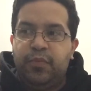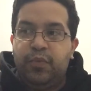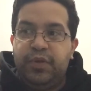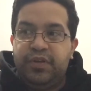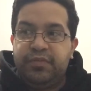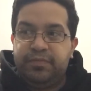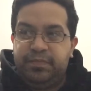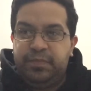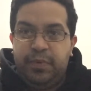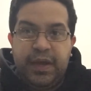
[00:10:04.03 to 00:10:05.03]
We're
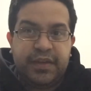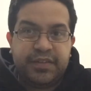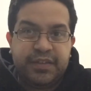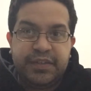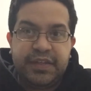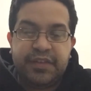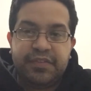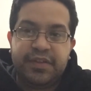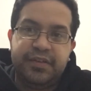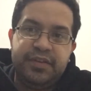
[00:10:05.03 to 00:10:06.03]
practically
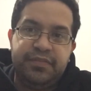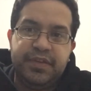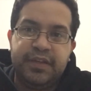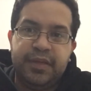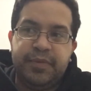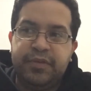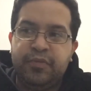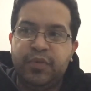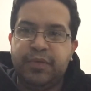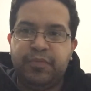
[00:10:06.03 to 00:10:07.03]
insignificant. I
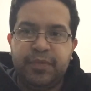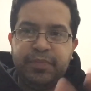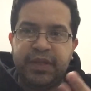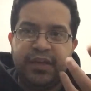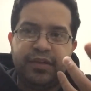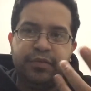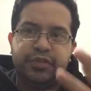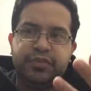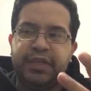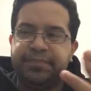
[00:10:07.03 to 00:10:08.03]
mean, we play a
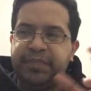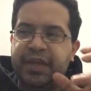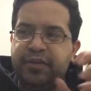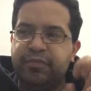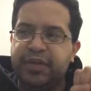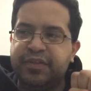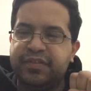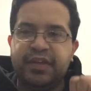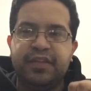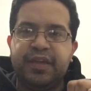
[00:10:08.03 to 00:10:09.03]
huge, like, I don't want to
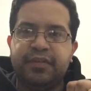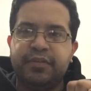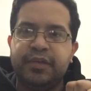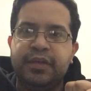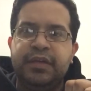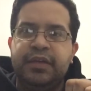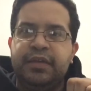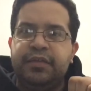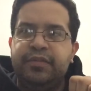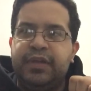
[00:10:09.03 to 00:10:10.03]
say that
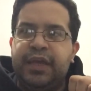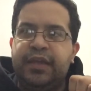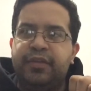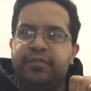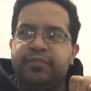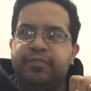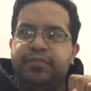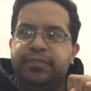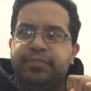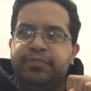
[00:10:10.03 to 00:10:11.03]
and
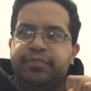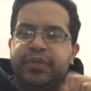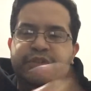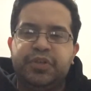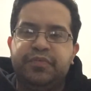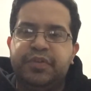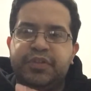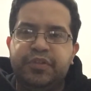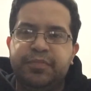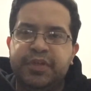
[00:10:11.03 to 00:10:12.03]
brush over
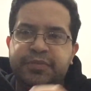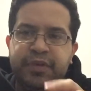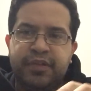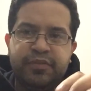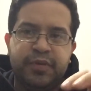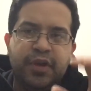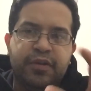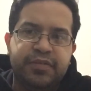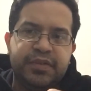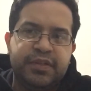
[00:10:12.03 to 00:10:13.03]
it too much, because we
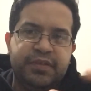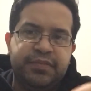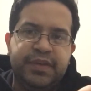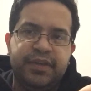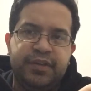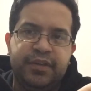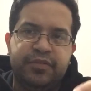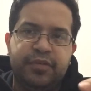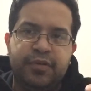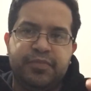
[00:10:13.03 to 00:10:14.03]
are significant
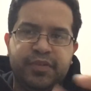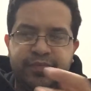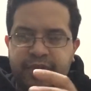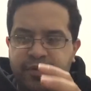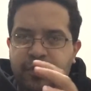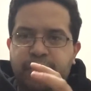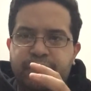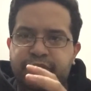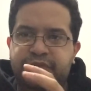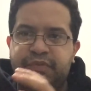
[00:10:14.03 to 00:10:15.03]
in terms of our
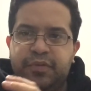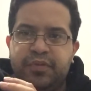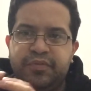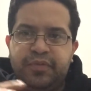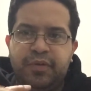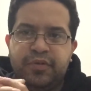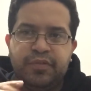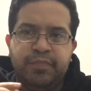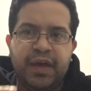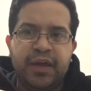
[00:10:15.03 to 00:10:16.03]
own sort of
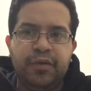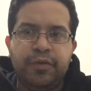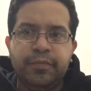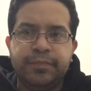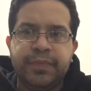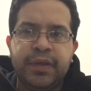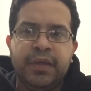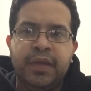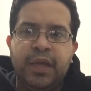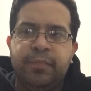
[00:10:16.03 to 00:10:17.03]
Earth biome,
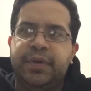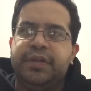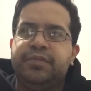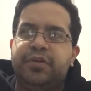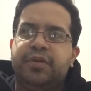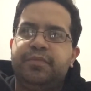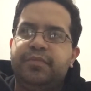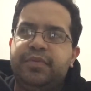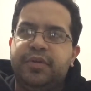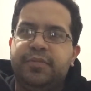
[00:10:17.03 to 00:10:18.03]
but in
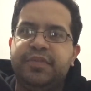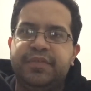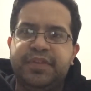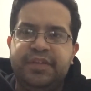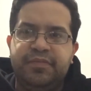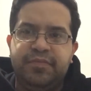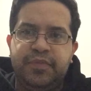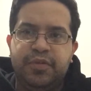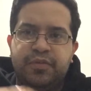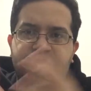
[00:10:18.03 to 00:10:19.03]
terms of the
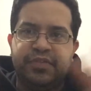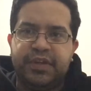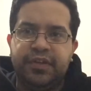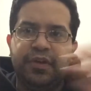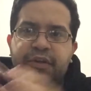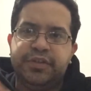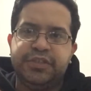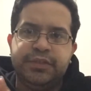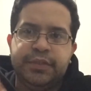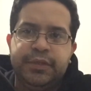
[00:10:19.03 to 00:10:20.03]
universe at large,